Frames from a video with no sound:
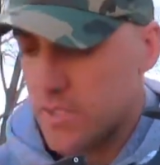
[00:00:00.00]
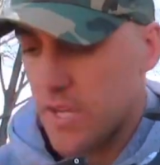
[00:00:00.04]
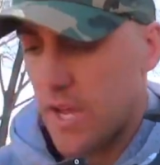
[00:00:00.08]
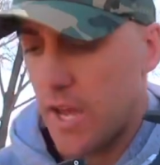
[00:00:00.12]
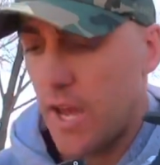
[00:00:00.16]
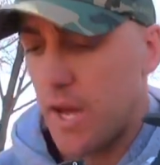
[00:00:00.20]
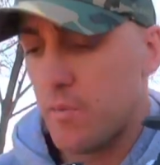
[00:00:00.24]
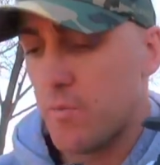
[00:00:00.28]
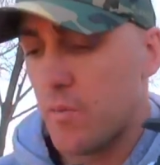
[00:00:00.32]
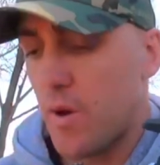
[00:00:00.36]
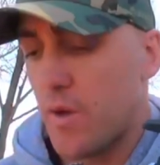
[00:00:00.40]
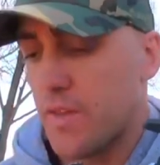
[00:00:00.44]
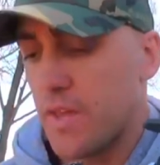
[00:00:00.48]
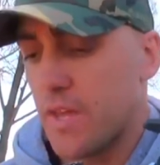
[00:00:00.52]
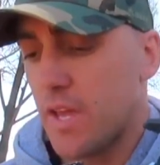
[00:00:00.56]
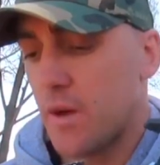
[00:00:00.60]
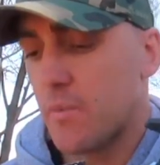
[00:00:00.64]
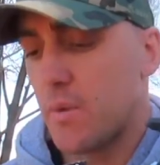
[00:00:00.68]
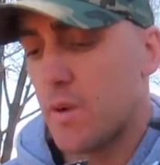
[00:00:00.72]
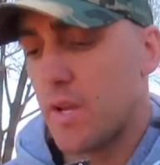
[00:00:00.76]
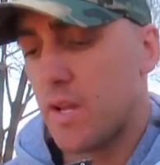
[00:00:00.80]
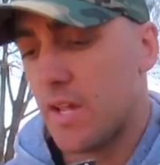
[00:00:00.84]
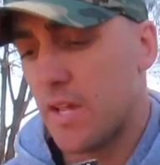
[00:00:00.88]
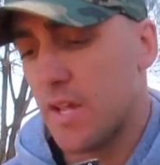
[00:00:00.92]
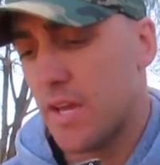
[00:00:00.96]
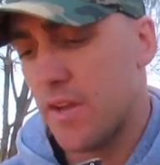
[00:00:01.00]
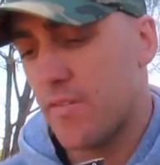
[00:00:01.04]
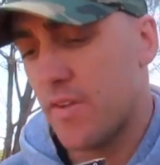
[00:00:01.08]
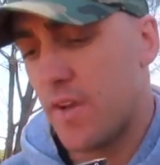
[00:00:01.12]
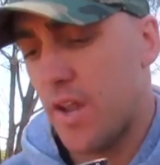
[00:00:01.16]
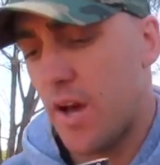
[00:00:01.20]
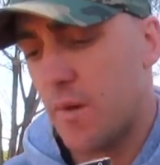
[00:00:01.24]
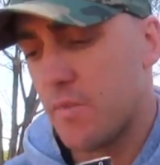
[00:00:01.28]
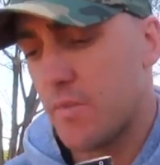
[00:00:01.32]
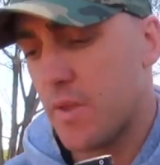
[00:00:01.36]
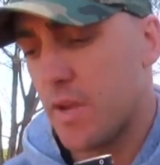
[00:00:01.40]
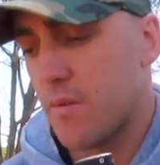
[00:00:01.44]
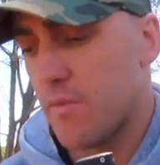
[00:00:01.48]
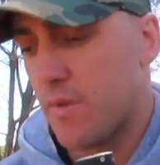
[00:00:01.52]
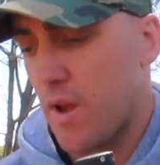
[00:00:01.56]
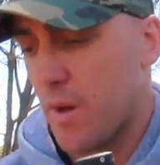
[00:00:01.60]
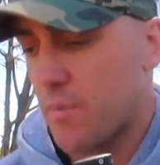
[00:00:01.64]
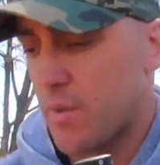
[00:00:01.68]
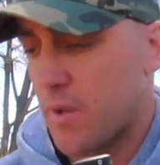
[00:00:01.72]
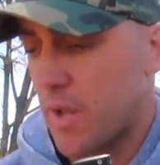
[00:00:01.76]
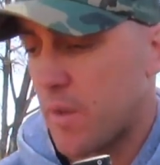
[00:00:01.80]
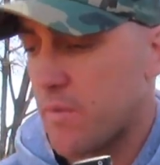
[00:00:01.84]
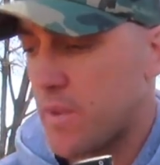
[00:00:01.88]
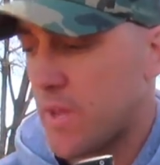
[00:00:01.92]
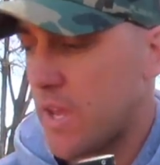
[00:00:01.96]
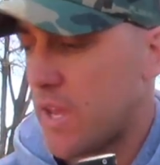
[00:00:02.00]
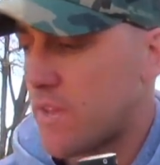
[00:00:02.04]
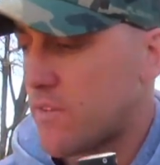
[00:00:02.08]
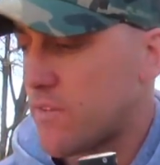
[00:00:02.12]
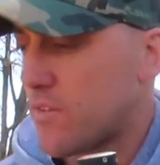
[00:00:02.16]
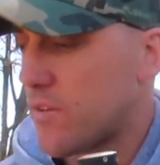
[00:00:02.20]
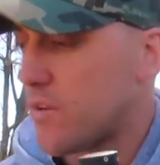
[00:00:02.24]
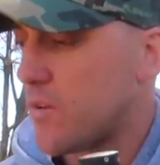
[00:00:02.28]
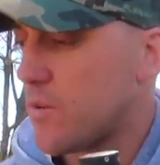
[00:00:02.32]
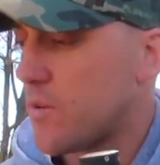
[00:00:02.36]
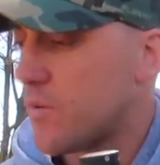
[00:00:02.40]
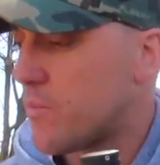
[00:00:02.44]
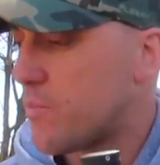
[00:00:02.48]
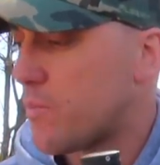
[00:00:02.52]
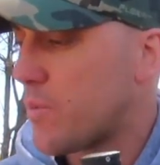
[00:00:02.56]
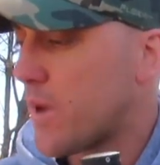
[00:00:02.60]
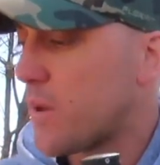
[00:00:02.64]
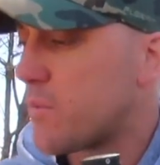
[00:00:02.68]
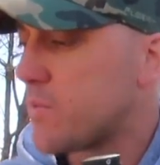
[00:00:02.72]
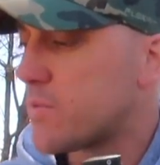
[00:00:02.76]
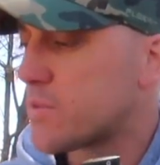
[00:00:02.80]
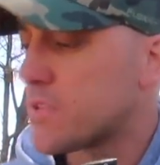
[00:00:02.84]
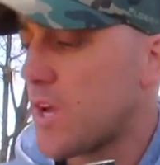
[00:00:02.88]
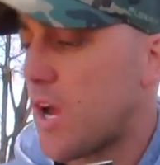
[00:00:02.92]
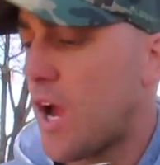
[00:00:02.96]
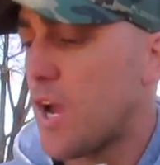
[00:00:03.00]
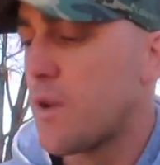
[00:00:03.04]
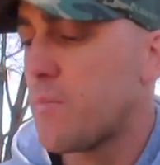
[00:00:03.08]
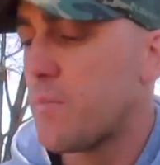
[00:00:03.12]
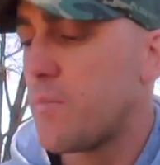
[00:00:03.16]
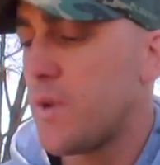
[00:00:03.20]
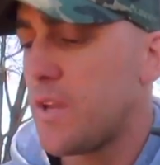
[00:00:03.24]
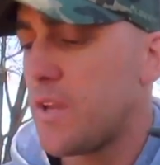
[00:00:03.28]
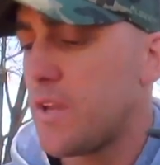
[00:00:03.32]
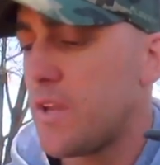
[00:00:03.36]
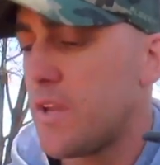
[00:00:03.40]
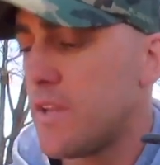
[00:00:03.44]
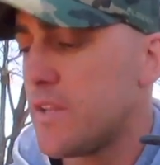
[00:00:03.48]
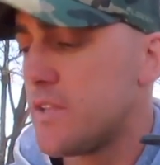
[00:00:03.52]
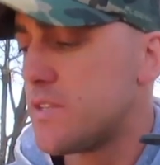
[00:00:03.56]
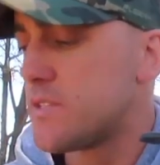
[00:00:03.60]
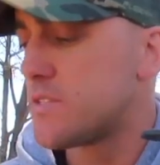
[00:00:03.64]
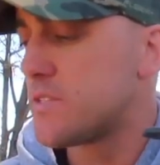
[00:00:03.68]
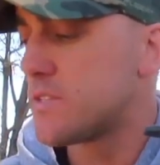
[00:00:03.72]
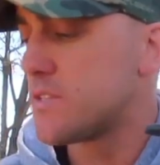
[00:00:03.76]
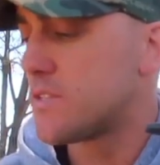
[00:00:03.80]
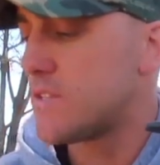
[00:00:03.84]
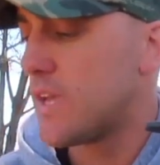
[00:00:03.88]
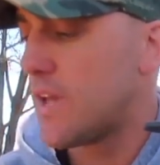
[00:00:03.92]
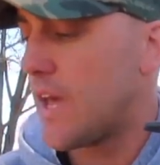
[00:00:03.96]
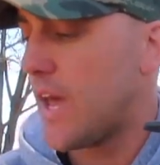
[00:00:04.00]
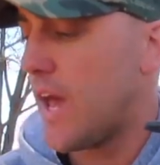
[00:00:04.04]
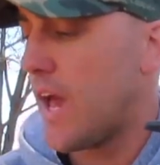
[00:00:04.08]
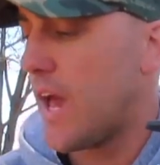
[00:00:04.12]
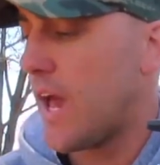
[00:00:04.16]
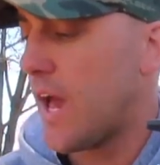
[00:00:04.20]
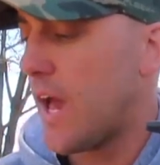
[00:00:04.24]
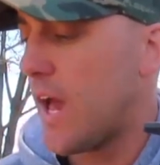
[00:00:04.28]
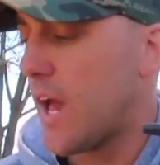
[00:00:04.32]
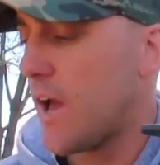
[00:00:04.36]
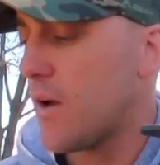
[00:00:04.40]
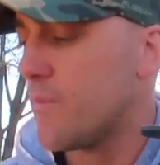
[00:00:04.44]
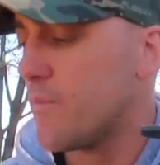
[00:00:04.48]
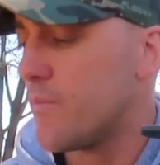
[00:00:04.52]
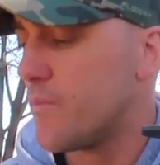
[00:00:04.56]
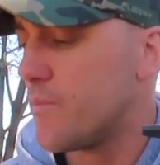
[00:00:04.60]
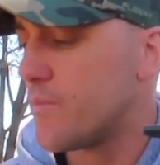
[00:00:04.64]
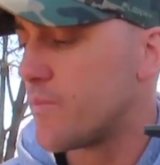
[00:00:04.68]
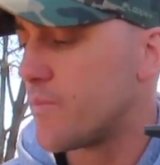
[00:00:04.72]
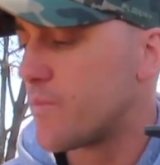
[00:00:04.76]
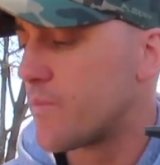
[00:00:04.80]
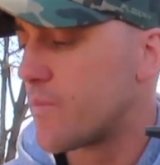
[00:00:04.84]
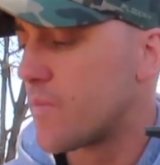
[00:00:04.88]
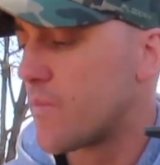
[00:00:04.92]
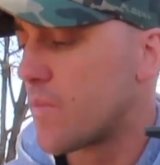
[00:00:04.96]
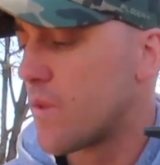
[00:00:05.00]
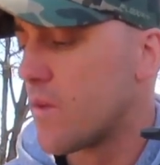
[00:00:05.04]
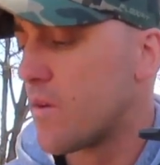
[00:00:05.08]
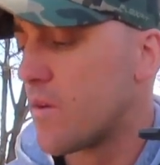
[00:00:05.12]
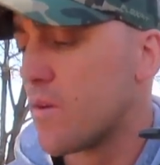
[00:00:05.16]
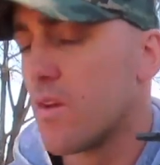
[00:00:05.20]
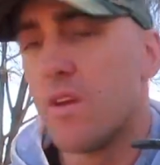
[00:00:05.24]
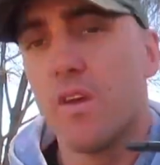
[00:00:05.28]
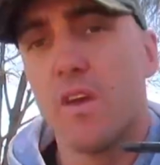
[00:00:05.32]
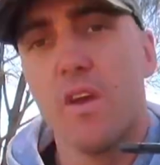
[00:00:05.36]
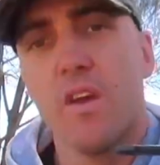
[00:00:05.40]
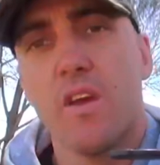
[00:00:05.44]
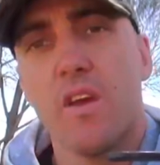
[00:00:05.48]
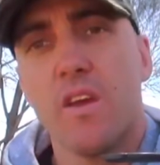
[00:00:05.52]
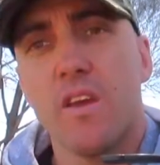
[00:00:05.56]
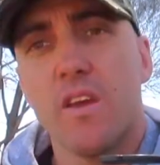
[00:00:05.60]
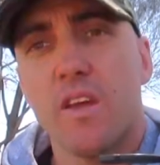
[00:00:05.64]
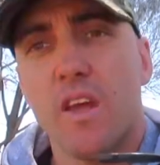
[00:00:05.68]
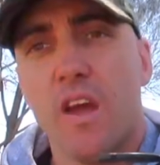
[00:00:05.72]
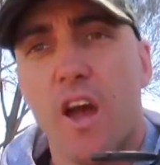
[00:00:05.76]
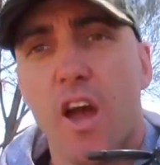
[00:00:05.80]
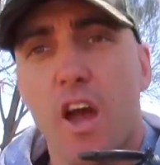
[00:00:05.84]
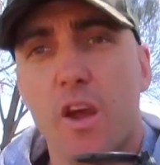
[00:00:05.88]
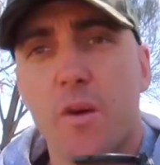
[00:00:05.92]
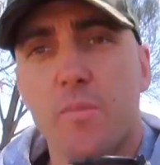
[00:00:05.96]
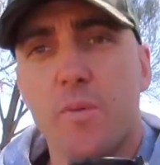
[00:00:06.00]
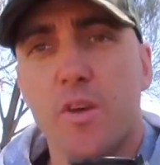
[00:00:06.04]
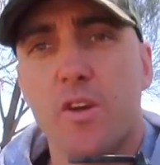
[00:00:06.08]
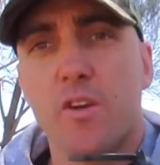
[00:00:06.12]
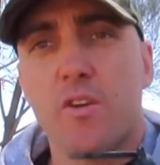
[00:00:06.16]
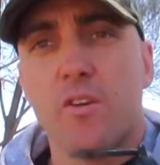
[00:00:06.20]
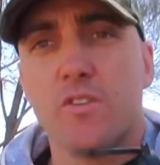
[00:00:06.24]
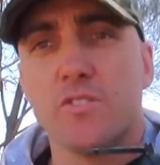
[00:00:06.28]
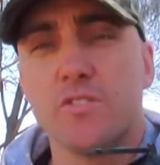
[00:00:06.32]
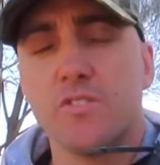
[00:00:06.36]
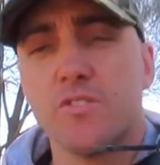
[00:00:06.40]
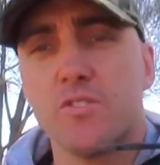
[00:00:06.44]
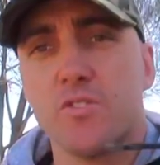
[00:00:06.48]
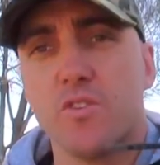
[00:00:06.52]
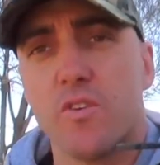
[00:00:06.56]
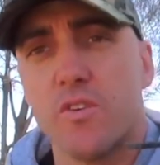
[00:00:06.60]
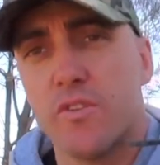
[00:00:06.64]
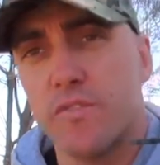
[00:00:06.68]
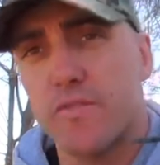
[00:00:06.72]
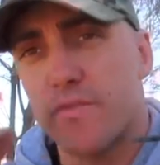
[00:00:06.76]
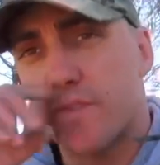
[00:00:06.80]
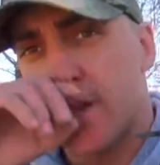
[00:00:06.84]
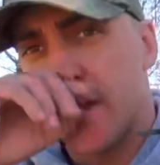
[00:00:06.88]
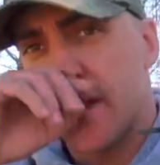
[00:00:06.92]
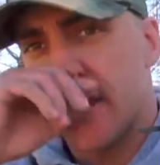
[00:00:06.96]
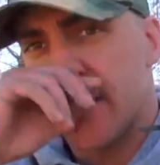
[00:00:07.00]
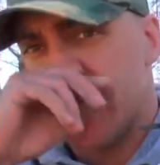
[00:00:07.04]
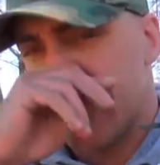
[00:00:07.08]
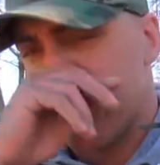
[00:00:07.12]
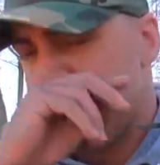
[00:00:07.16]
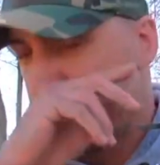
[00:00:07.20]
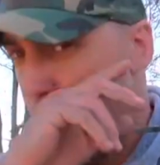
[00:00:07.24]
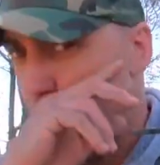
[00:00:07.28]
I think I'm going to leave it up there, wrap it up there to people's own opinions. You know, I hope you guys enjoy the vid.